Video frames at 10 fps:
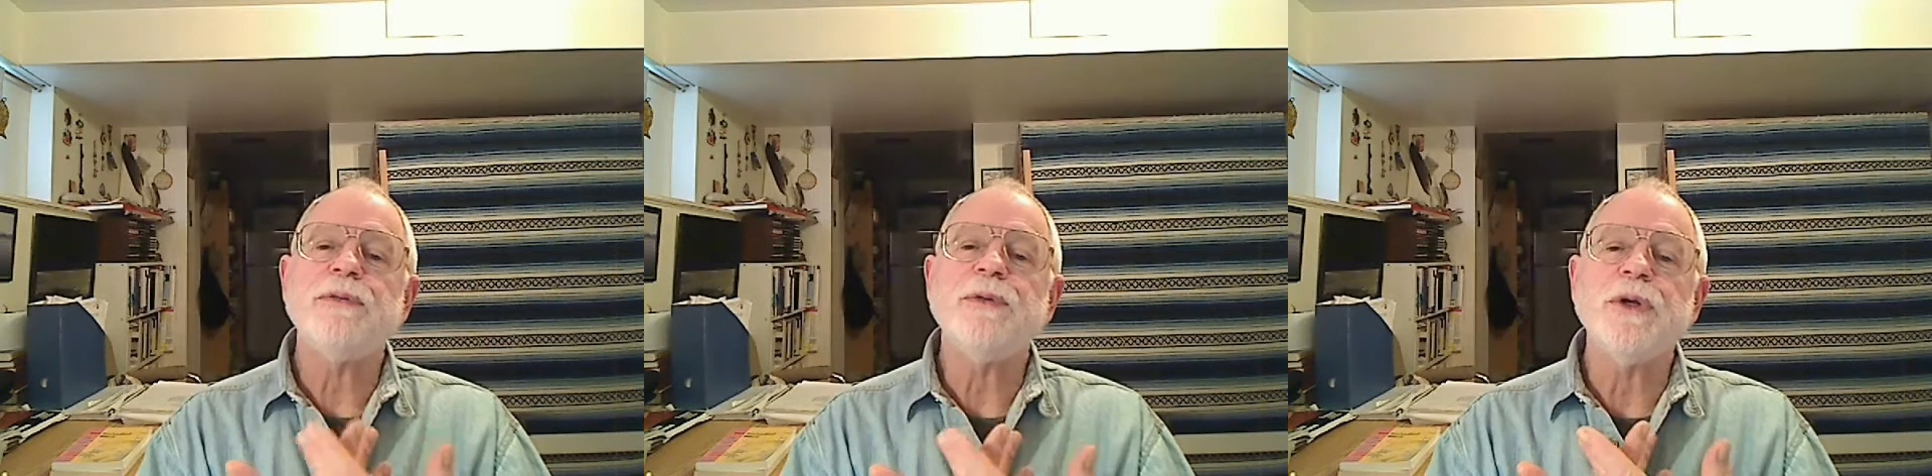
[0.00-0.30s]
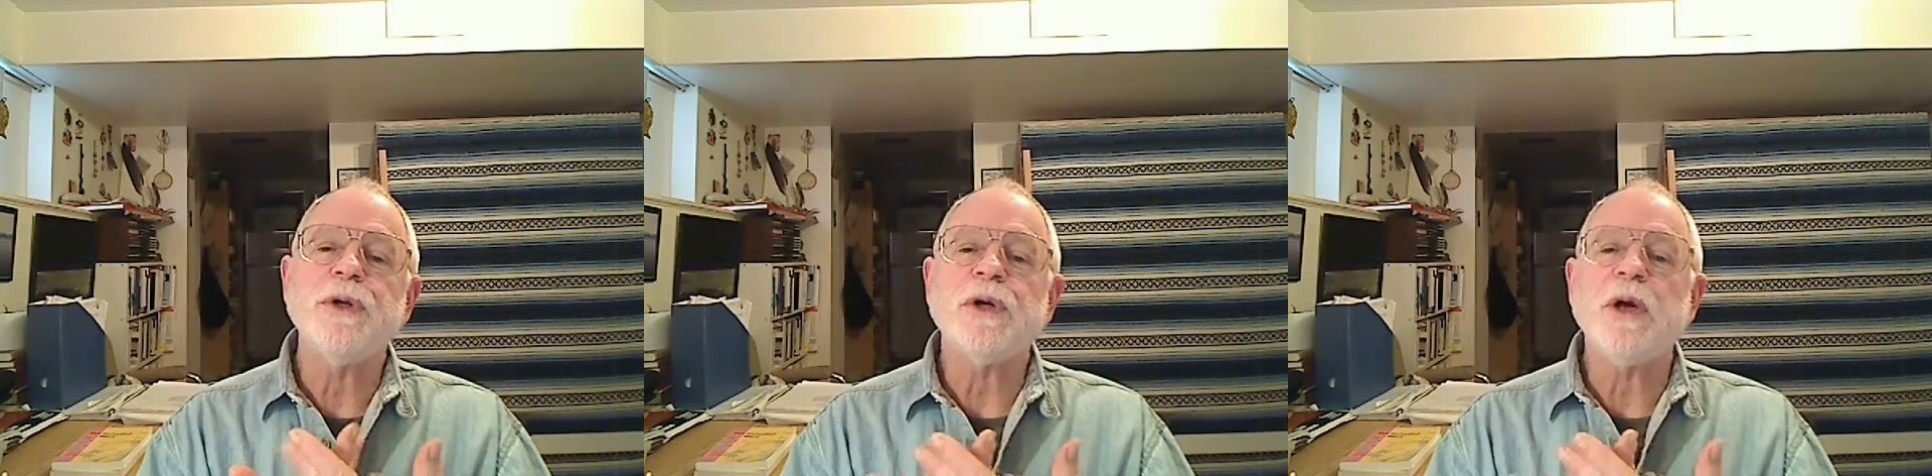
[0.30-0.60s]

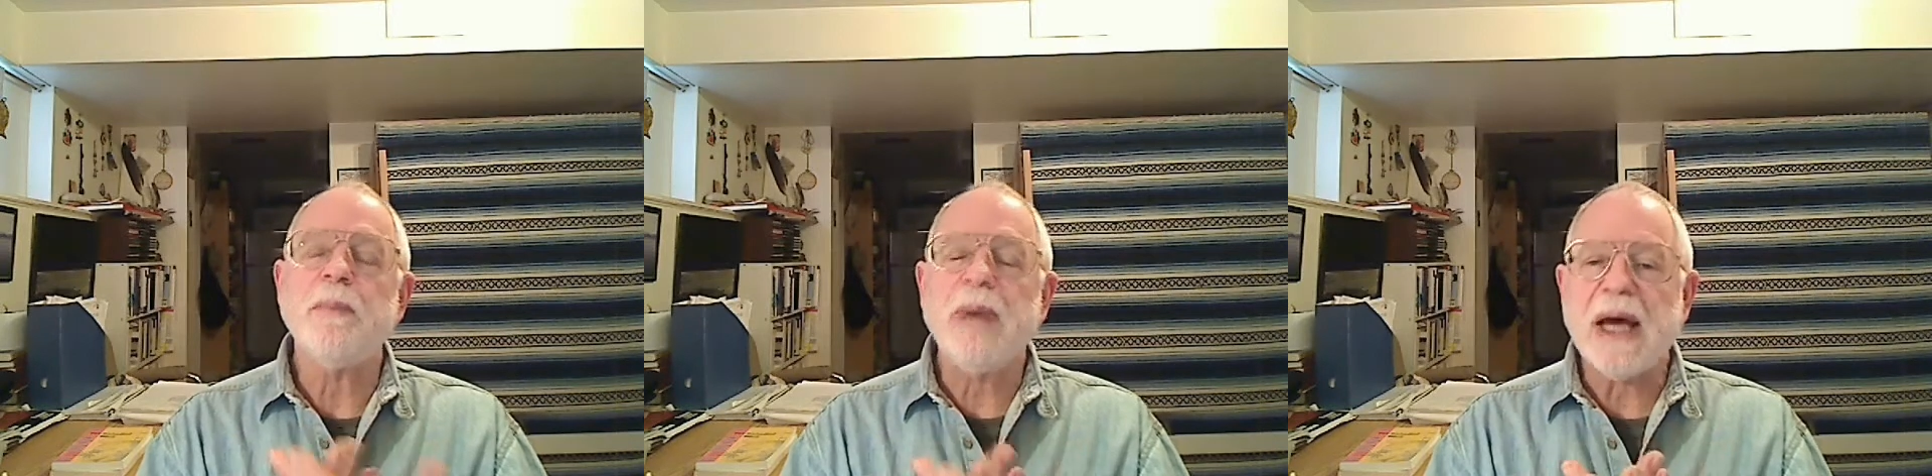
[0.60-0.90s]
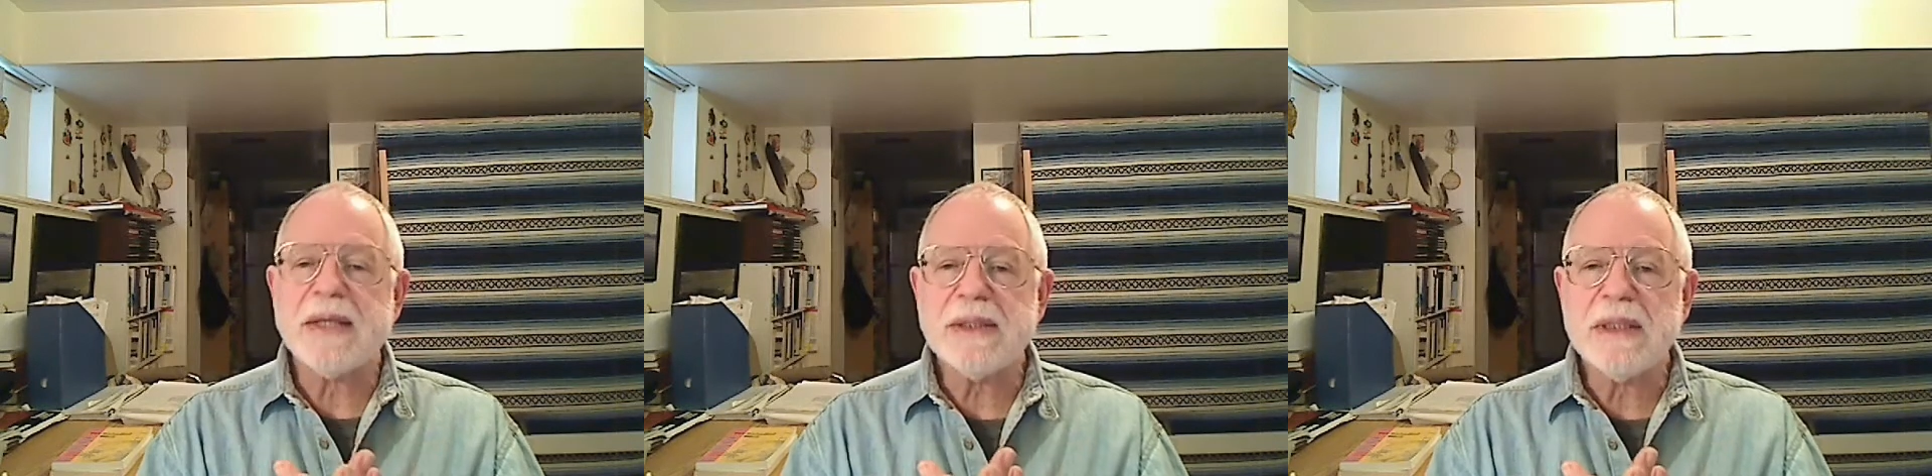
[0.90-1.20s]
for your
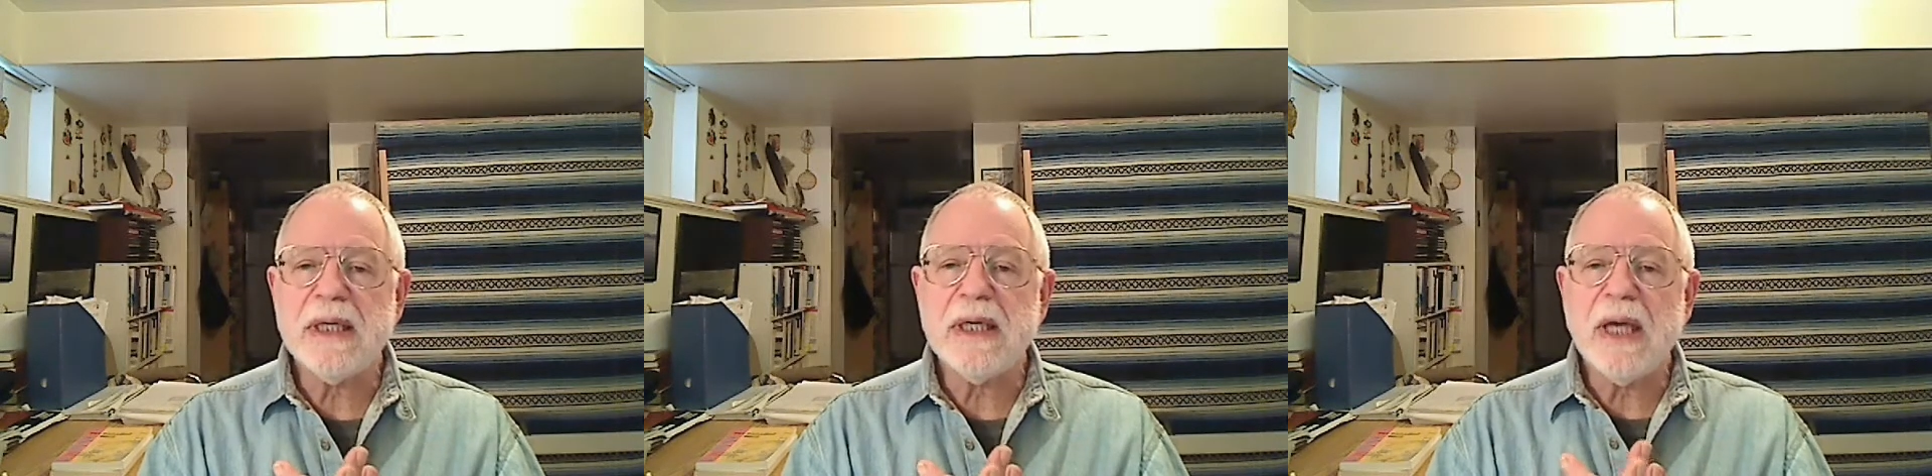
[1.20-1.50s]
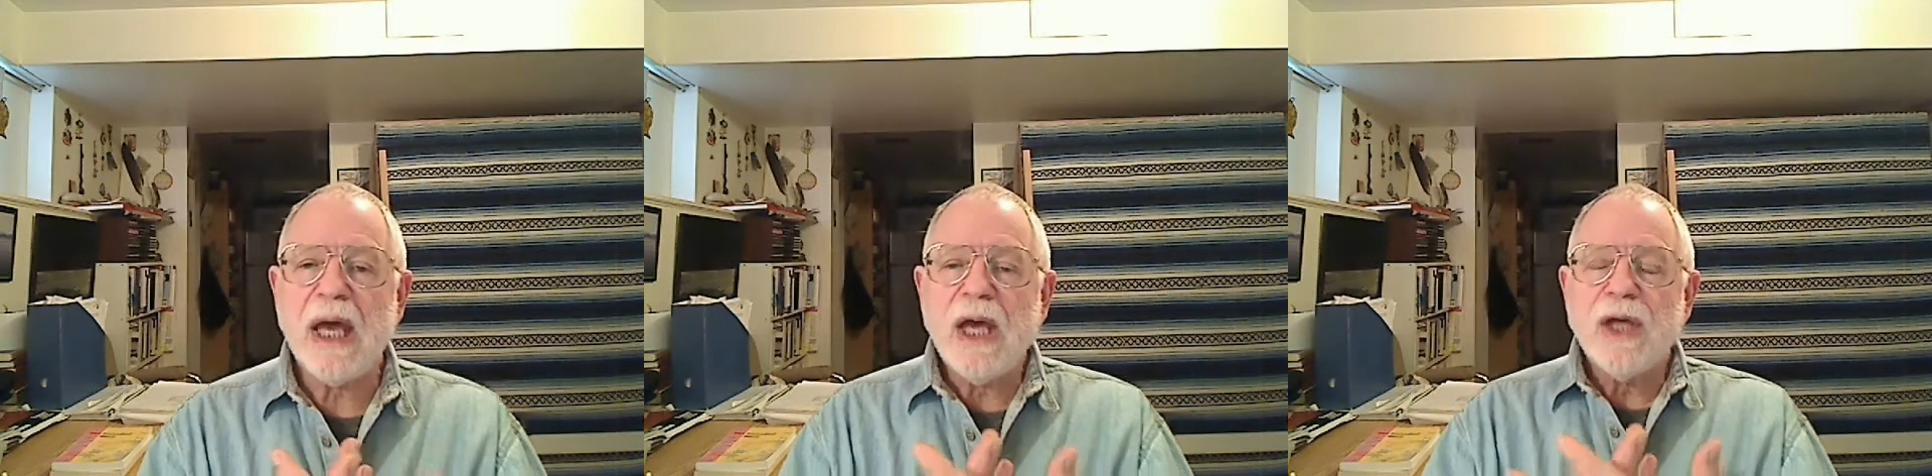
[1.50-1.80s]

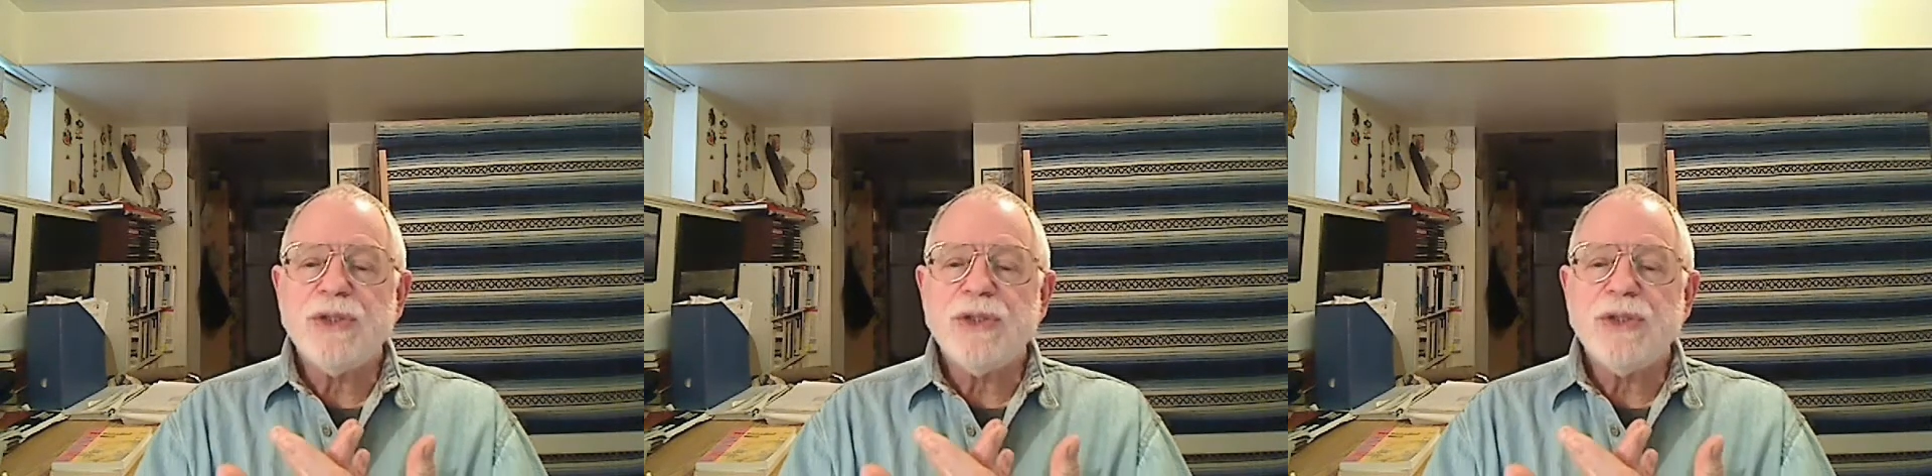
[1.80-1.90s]
capacity